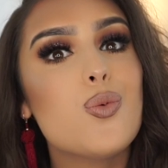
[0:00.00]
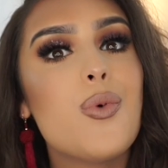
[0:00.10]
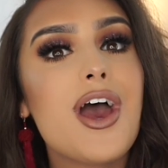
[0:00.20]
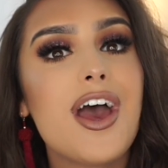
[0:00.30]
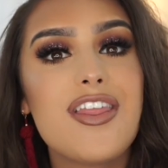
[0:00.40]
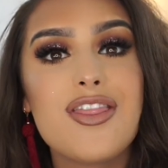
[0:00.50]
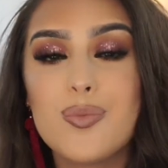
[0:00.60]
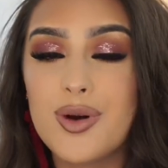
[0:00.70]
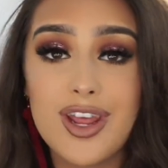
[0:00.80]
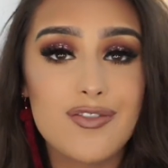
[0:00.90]
you wear
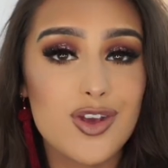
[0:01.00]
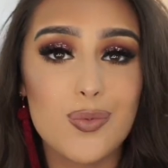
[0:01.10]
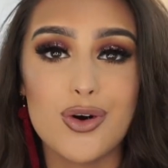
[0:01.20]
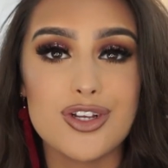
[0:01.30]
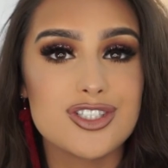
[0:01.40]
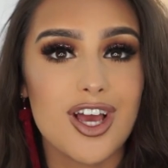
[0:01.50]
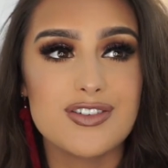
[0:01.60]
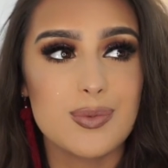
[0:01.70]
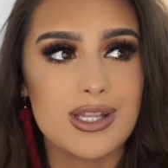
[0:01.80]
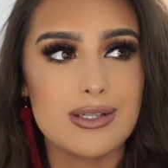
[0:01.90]
them whenever you want. You don't
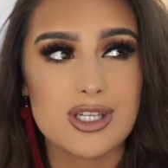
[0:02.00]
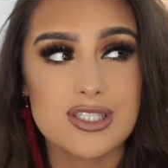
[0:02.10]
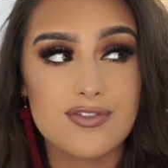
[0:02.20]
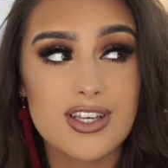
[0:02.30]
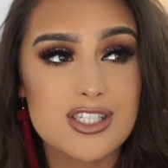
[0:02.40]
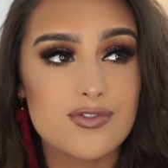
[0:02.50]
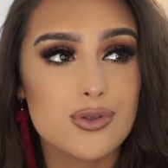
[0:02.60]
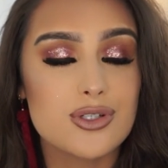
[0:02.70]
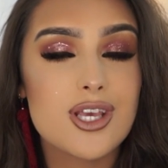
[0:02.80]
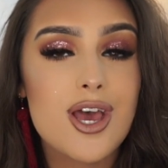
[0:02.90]
have to wear them just at
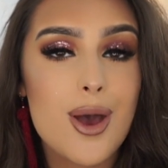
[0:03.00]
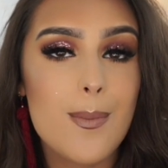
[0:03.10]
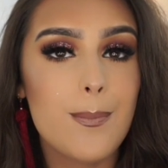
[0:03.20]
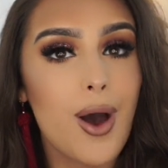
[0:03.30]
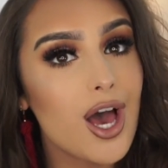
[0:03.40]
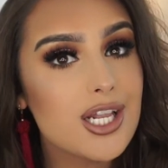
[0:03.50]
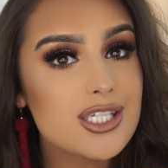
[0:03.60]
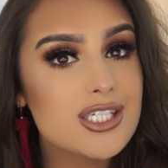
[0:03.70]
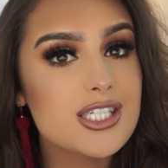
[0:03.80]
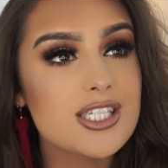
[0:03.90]
festivals.
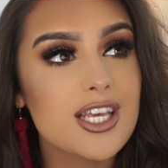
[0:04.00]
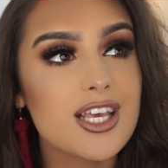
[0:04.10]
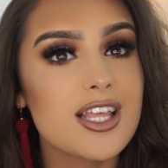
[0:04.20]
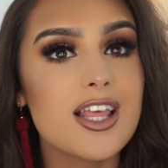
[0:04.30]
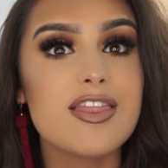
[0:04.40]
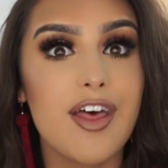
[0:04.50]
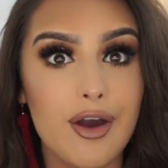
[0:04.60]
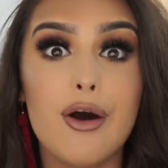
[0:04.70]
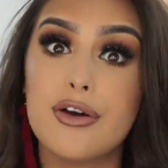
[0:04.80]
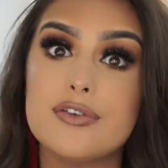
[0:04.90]
But they
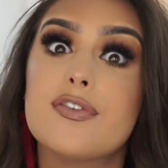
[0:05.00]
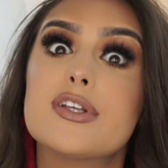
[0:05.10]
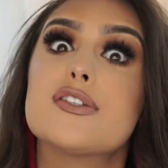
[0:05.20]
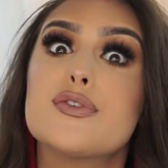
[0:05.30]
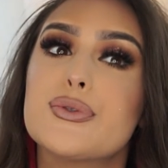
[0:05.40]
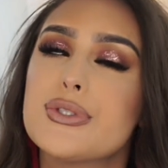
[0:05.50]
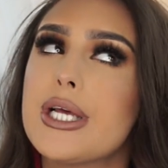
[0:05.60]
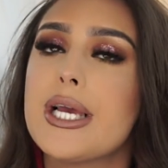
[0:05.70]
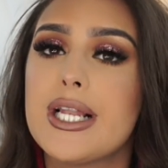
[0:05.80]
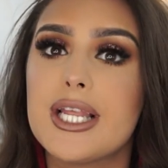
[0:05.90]
are good festivals,
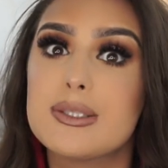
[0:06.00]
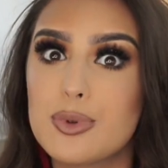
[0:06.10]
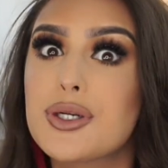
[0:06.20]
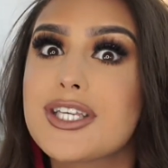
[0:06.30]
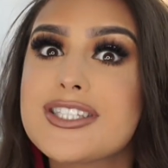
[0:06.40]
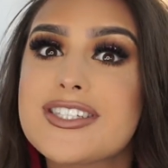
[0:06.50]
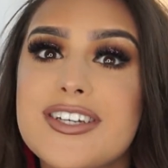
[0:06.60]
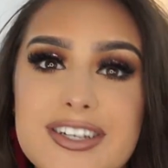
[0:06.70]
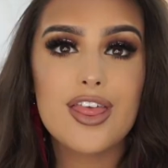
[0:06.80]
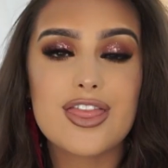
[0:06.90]
like, let's be honest.
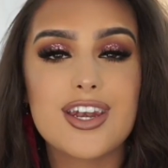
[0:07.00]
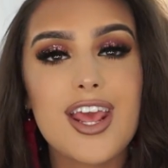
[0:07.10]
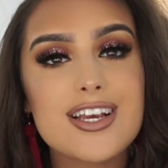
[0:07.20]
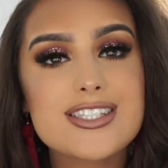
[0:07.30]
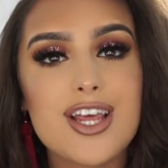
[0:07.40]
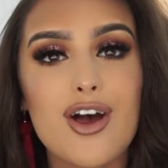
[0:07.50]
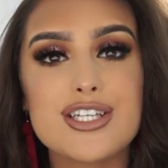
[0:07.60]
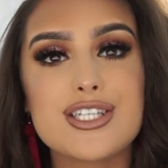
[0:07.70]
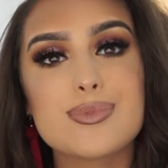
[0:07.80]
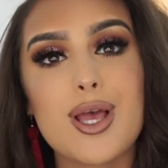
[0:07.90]
The next
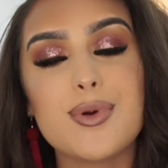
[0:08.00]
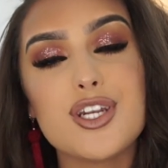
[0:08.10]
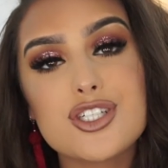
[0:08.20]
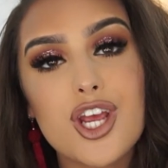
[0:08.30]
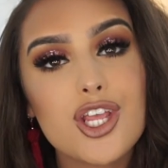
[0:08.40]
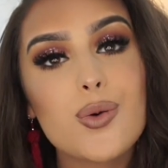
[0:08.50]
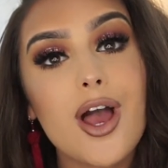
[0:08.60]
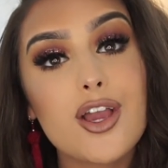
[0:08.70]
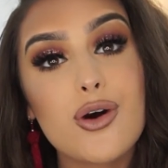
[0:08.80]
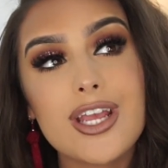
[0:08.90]
items I'm going to show you
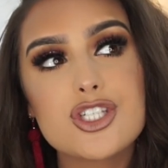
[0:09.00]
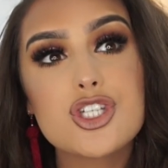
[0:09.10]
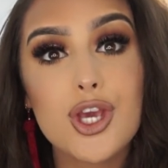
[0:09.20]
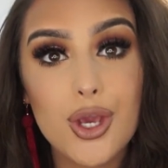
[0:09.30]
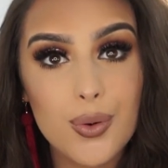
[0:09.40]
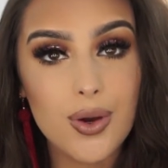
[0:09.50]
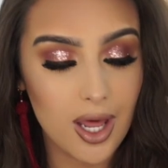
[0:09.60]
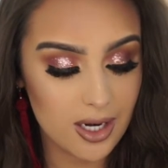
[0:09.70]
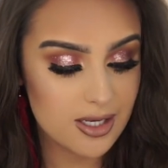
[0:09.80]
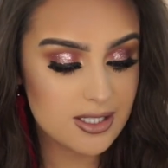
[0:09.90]
I got in two
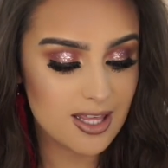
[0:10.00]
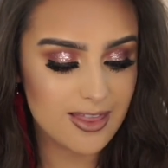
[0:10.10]
colours.